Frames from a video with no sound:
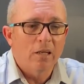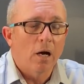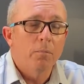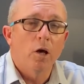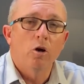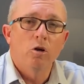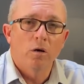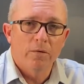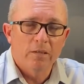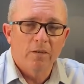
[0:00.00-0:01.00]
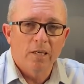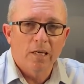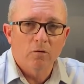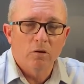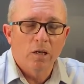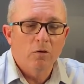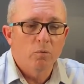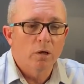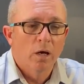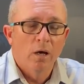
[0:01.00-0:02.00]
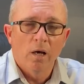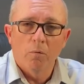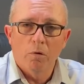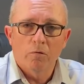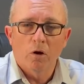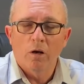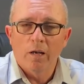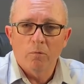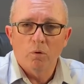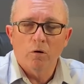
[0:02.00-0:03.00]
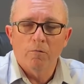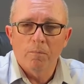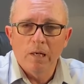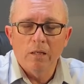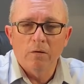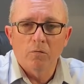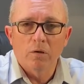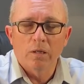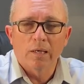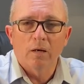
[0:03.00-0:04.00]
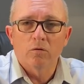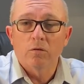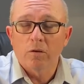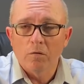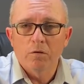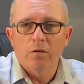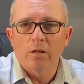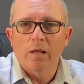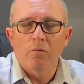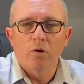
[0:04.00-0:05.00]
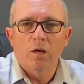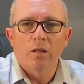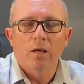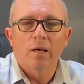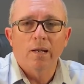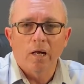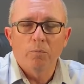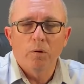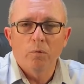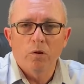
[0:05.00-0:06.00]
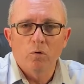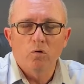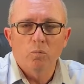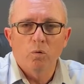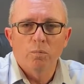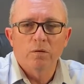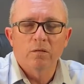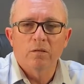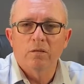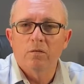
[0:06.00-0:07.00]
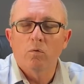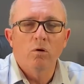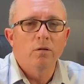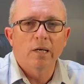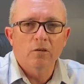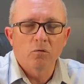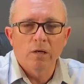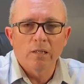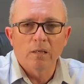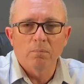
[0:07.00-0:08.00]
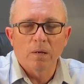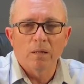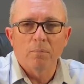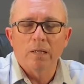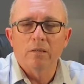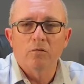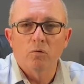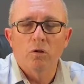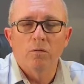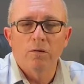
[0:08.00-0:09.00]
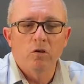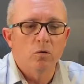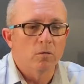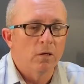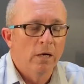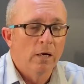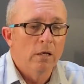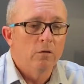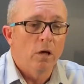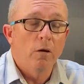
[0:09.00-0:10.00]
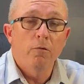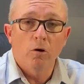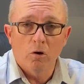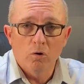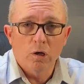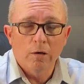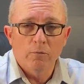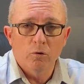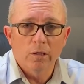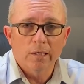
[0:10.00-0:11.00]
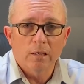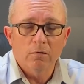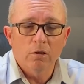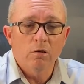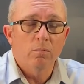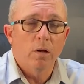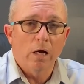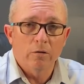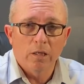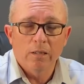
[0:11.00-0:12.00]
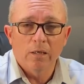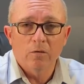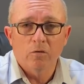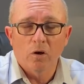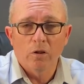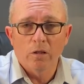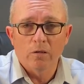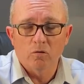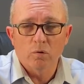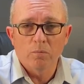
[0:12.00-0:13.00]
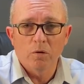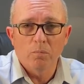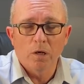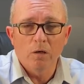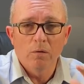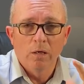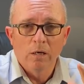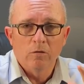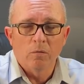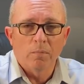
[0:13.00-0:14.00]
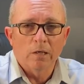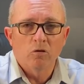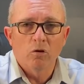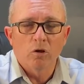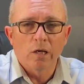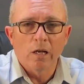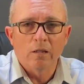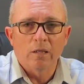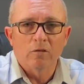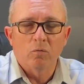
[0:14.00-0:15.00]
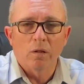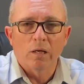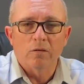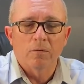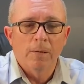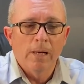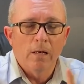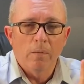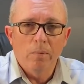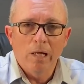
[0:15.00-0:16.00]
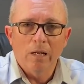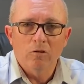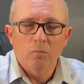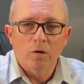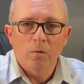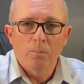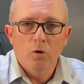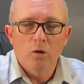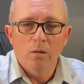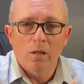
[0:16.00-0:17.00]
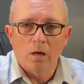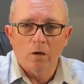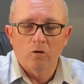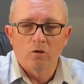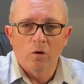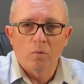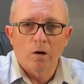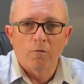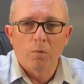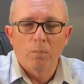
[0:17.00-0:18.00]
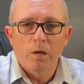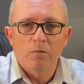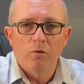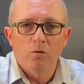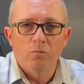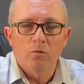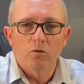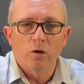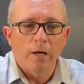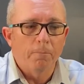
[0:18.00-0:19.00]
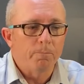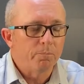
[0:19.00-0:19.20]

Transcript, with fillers: I'm the owner of SA Accounting Network and we've got a network of many different accountants over South Africa that can help you with your small business and audit tax related matters for individuals. So if you are looking for an accountant, our details are in the description below, so make sure to get in touch with us. Let me head on to my computer and then I can show you what I've prepared for you for today.